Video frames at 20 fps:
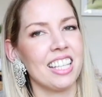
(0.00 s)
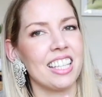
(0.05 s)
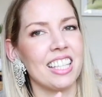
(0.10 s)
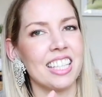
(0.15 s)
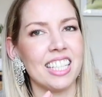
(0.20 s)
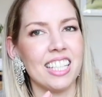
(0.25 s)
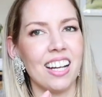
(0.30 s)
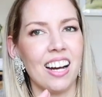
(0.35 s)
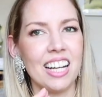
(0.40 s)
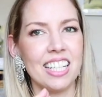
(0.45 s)

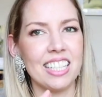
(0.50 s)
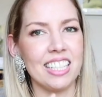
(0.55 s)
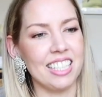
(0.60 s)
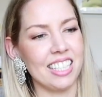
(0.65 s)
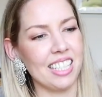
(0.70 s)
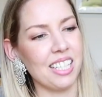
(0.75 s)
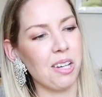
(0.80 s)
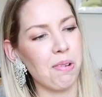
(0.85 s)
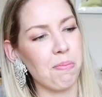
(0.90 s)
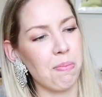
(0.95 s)
the
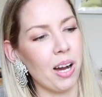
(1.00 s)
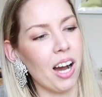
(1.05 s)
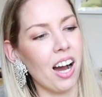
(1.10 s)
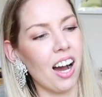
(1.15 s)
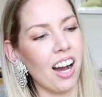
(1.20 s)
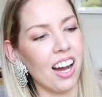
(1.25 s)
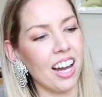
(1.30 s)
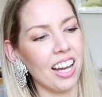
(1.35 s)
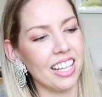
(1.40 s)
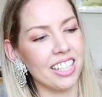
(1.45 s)
idea
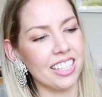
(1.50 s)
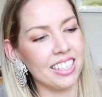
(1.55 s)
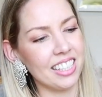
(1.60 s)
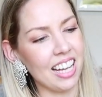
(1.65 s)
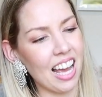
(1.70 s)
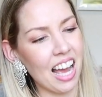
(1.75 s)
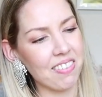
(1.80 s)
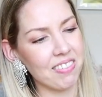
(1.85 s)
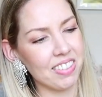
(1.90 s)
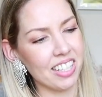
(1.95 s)
behind
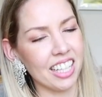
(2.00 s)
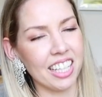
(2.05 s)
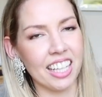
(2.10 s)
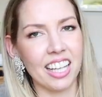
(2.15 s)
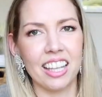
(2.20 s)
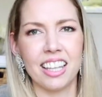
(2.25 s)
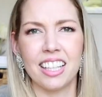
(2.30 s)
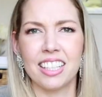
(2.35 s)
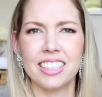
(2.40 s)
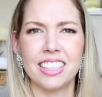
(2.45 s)

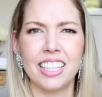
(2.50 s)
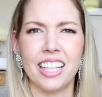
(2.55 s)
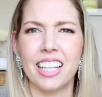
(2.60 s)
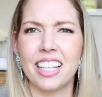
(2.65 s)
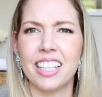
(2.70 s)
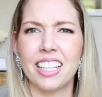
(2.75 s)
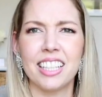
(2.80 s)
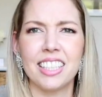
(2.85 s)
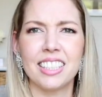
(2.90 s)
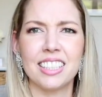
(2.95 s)
having this
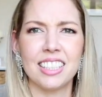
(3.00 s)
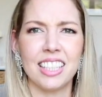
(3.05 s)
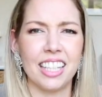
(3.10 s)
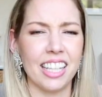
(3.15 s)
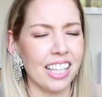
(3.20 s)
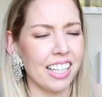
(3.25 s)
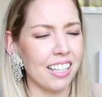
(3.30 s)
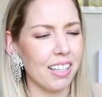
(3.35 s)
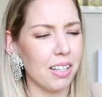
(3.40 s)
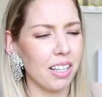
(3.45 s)
is
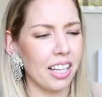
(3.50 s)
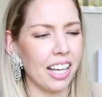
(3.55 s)
here.